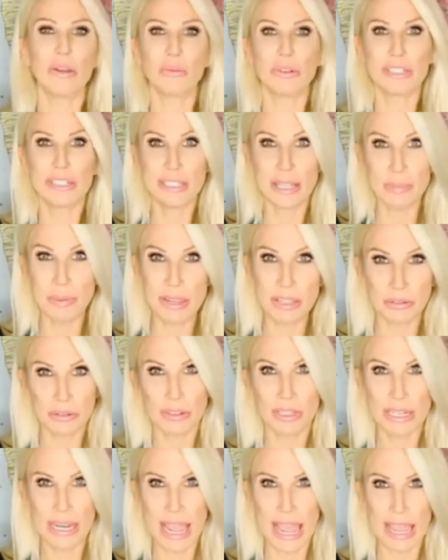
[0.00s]
We're zipping through
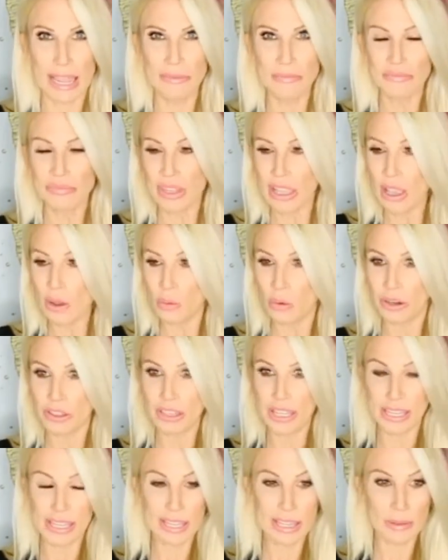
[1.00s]
the day. We're
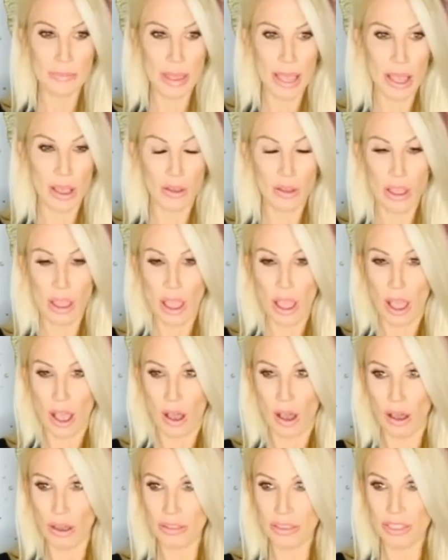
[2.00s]
thinking about
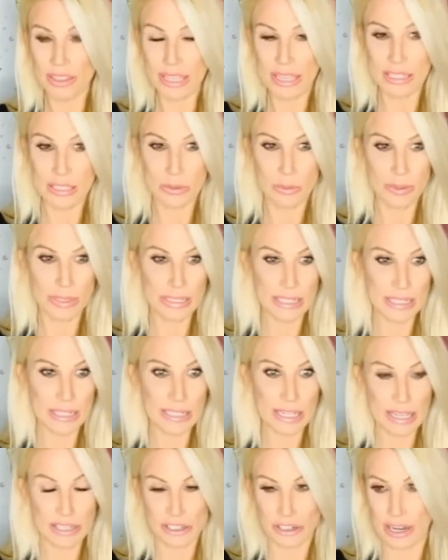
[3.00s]
all the things we did
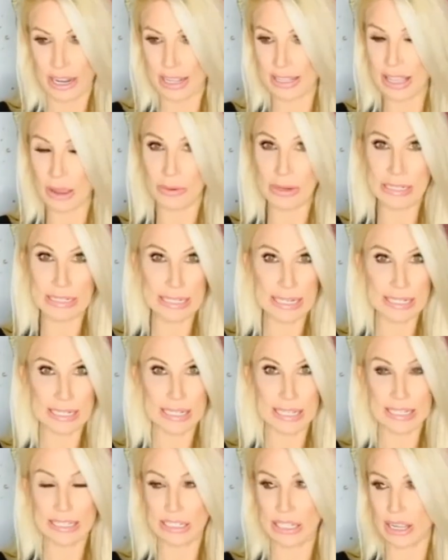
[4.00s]
yesterday that we didn't
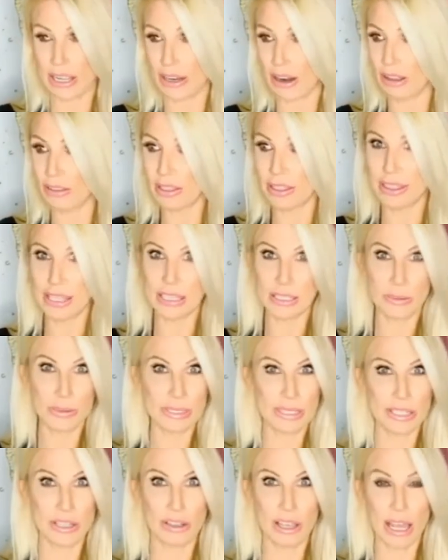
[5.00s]
get done, all the things we
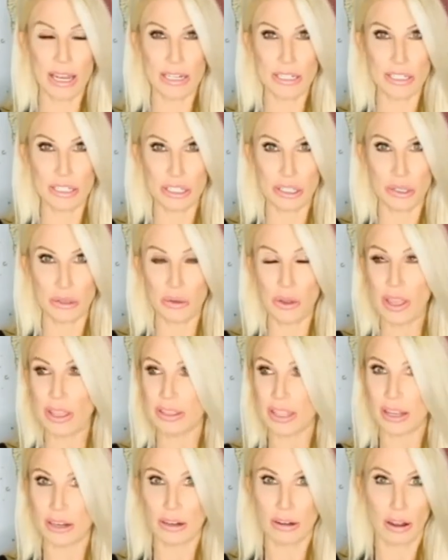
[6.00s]
still got to do
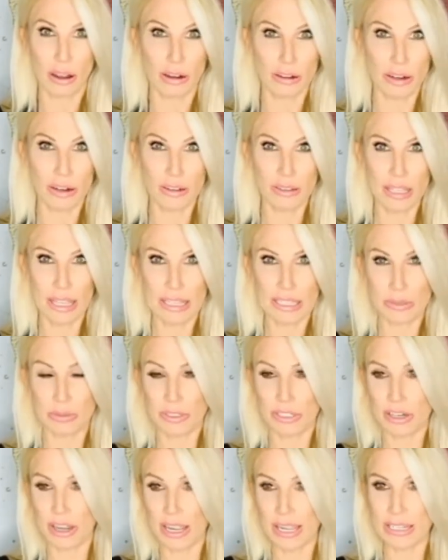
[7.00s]
that are on our list. We're
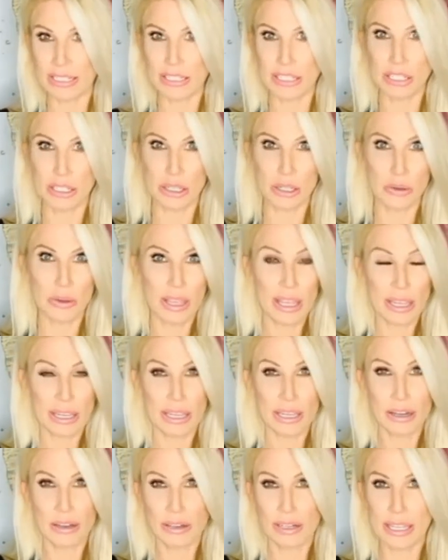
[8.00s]
trying to
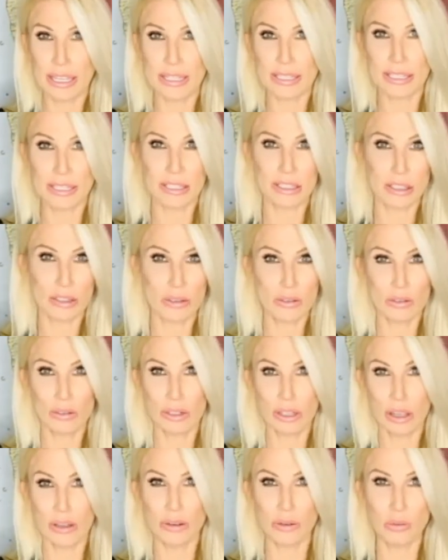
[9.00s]
get our kids to school,
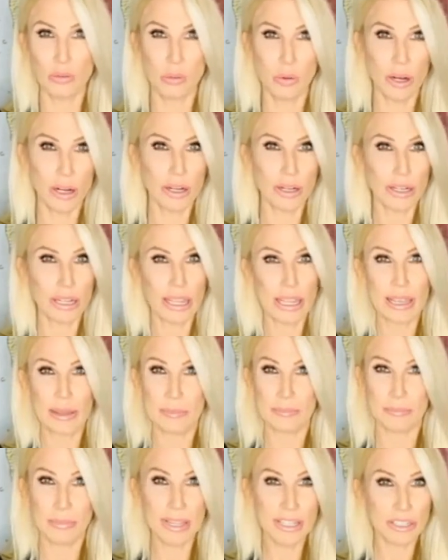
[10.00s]
go to work,
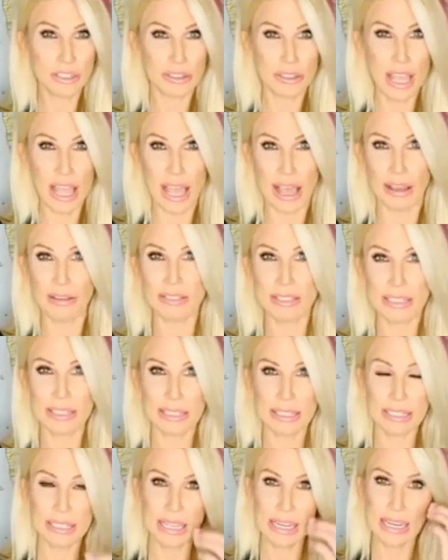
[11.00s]
make sure the house is
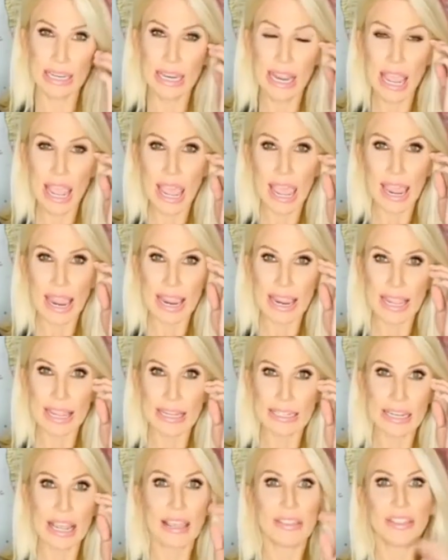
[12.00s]
clean,
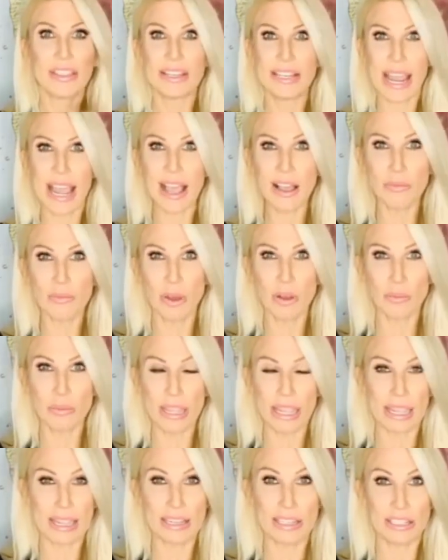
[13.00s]
and the now
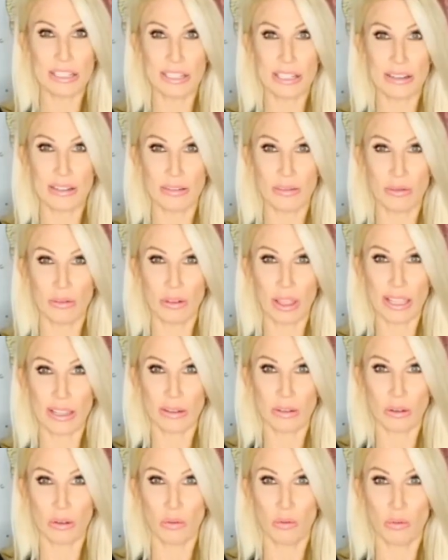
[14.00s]
moment is like,
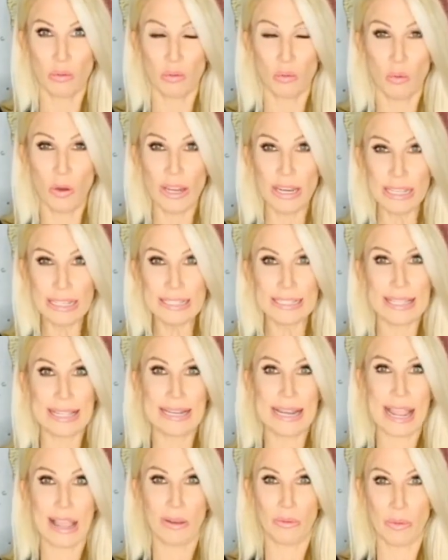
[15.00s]
what is the
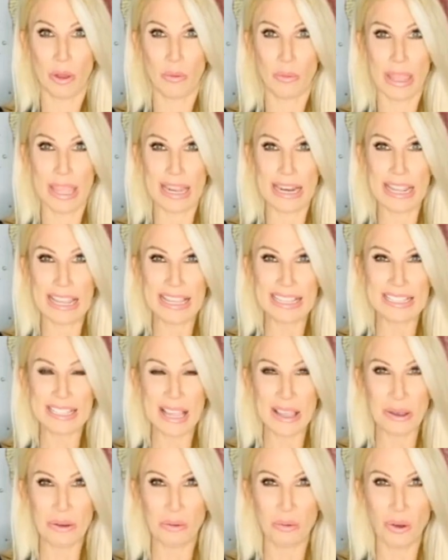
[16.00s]
now moment?
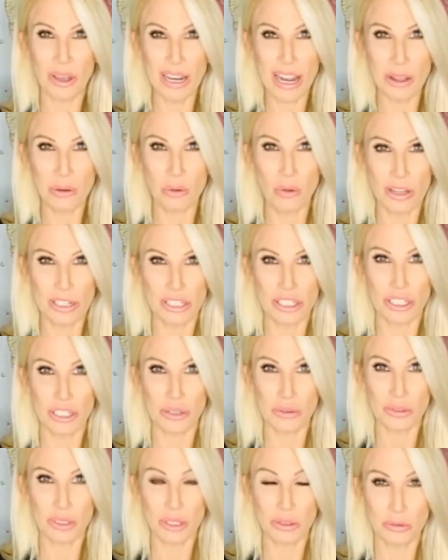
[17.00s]
So what I want
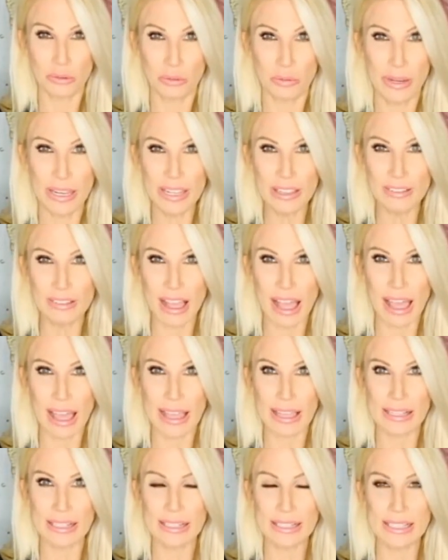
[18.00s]
you to
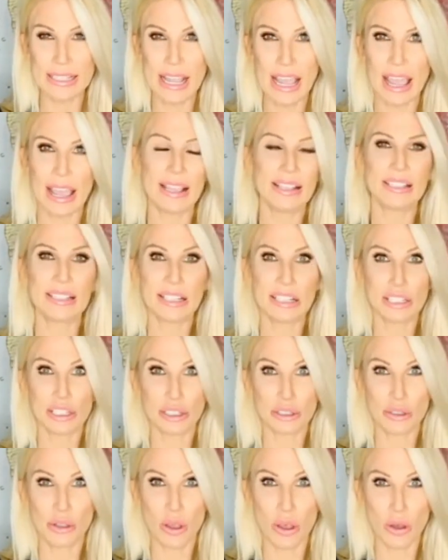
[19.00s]
realize is to
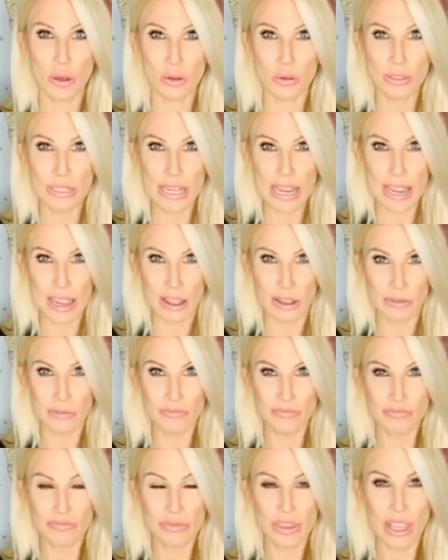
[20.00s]
slow down
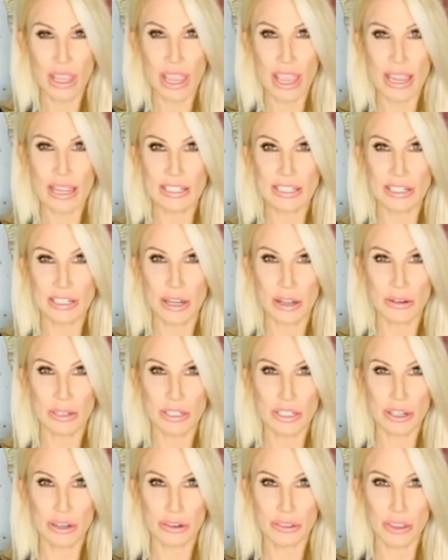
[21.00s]
and to
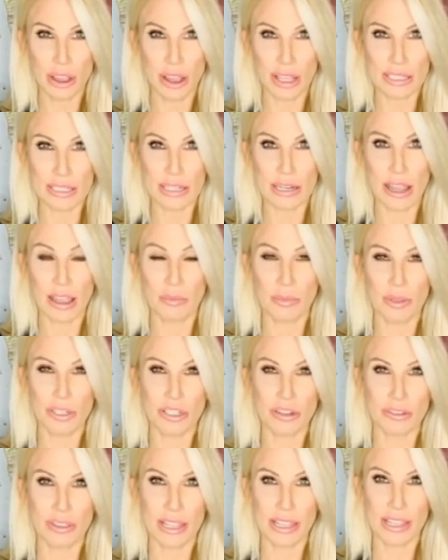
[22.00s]
notice your thoughts and how much
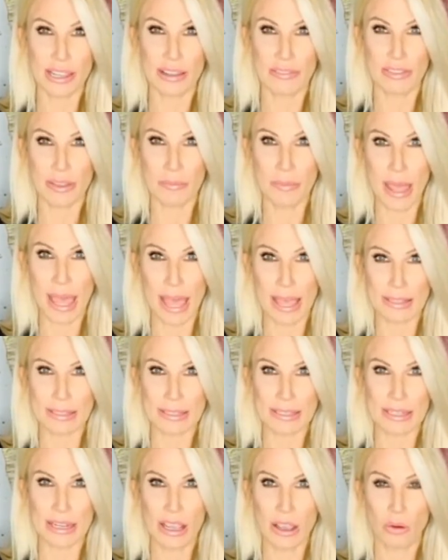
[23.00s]
you're thinking of the
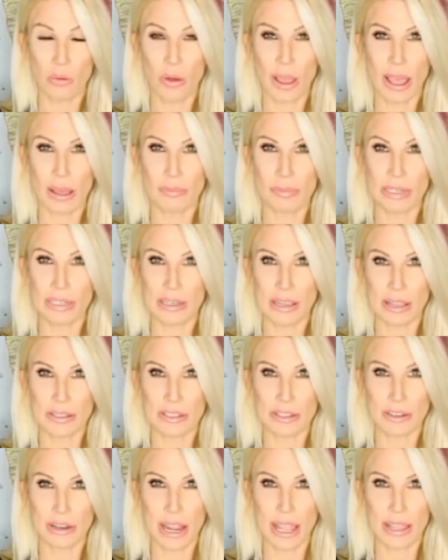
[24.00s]
past. What happened
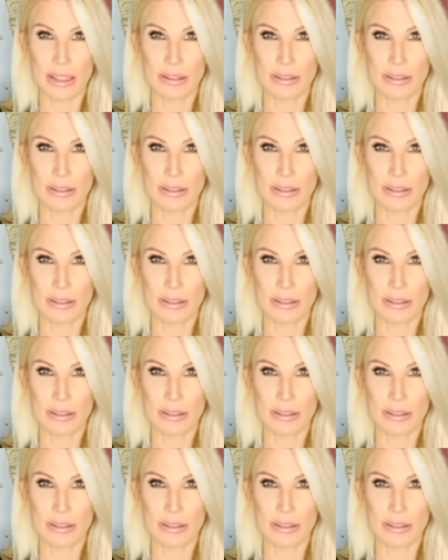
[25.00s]
yesterday?